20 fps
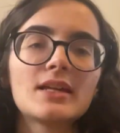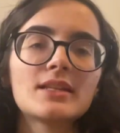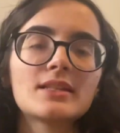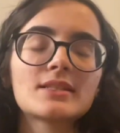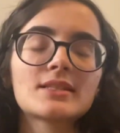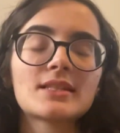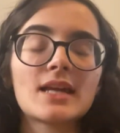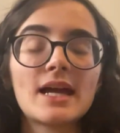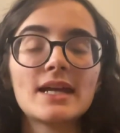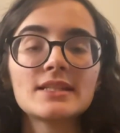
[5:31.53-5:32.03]

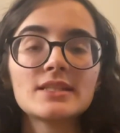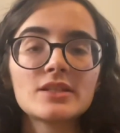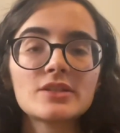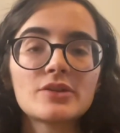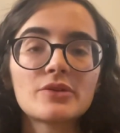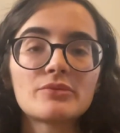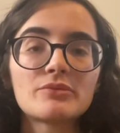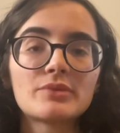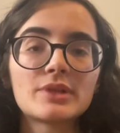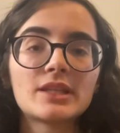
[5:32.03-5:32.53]
Science
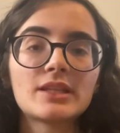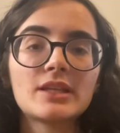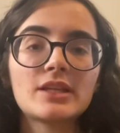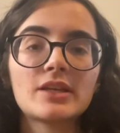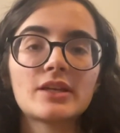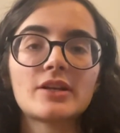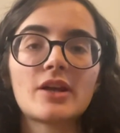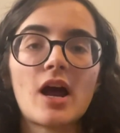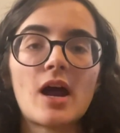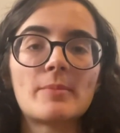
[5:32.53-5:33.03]
is a
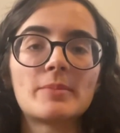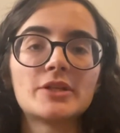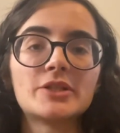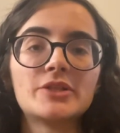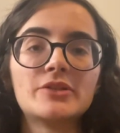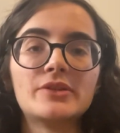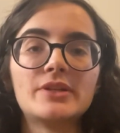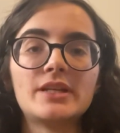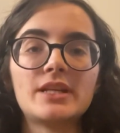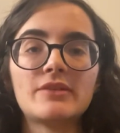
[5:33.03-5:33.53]
really good
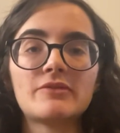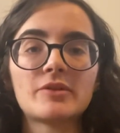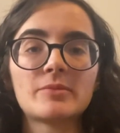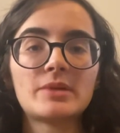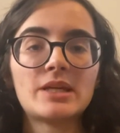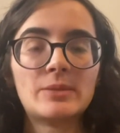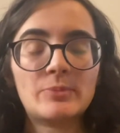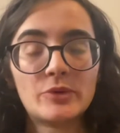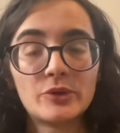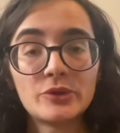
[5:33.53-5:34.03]
opportunity for
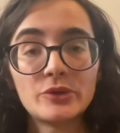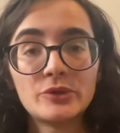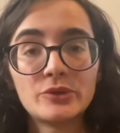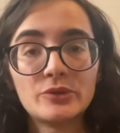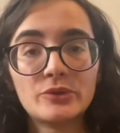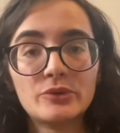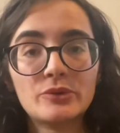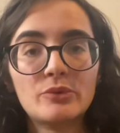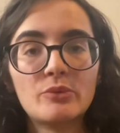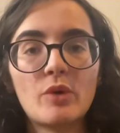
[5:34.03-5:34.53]
people
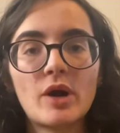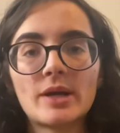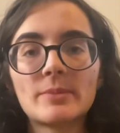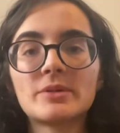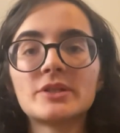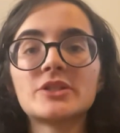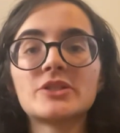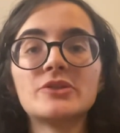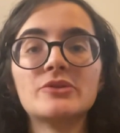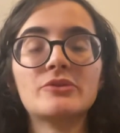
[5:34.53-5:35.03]
who want
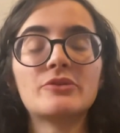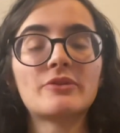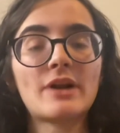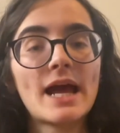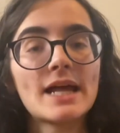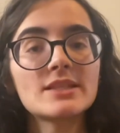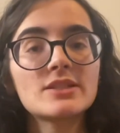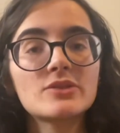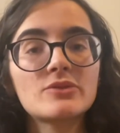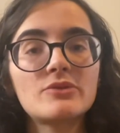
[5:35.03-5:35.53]
to pursue
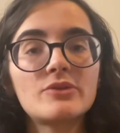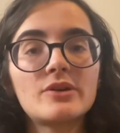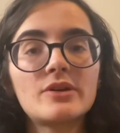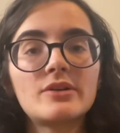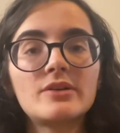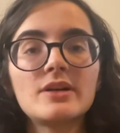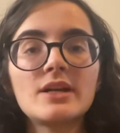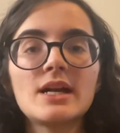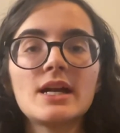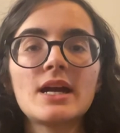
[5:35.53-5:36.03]
grad
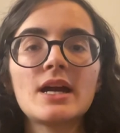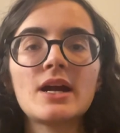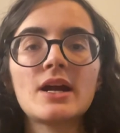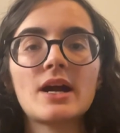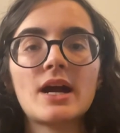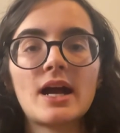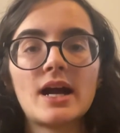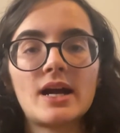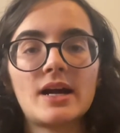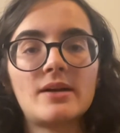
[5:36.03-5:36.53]
school,
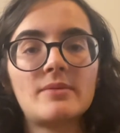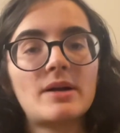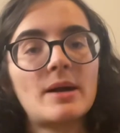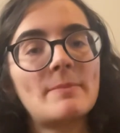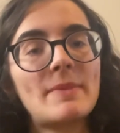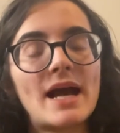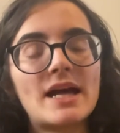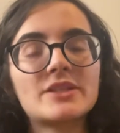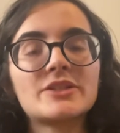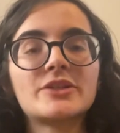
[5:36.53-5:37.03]
Um,
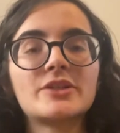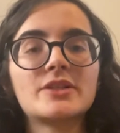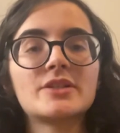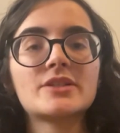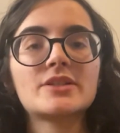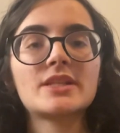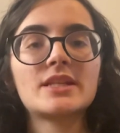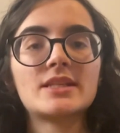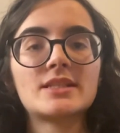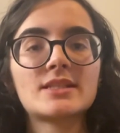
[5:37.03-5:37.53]
a
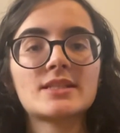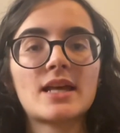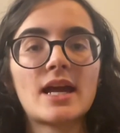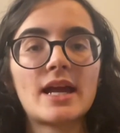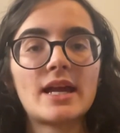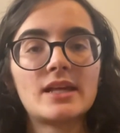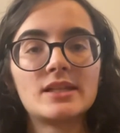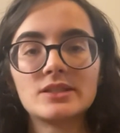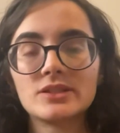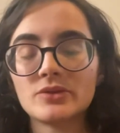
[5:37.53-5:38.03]
master's in
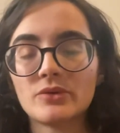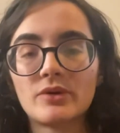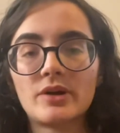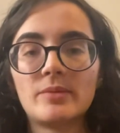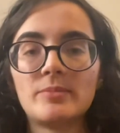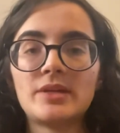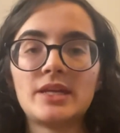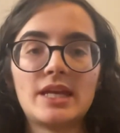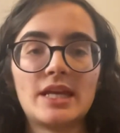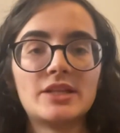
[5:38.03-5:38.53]
science
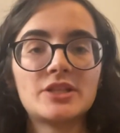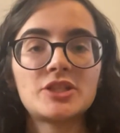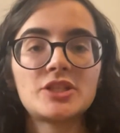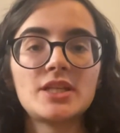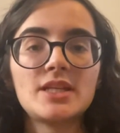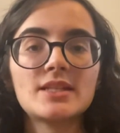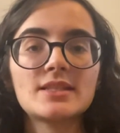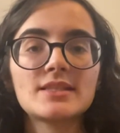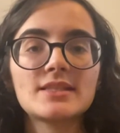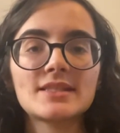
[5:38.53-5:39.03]
or a
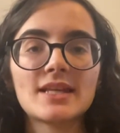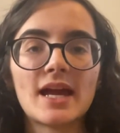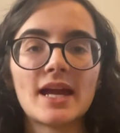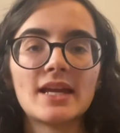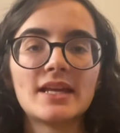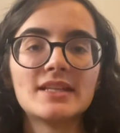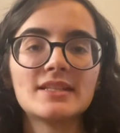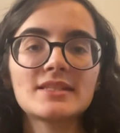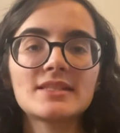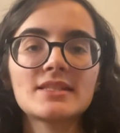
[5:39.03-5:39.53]
PhD in
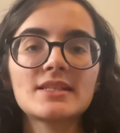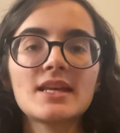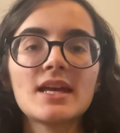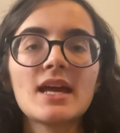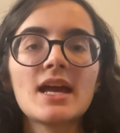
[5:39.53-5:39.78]
science,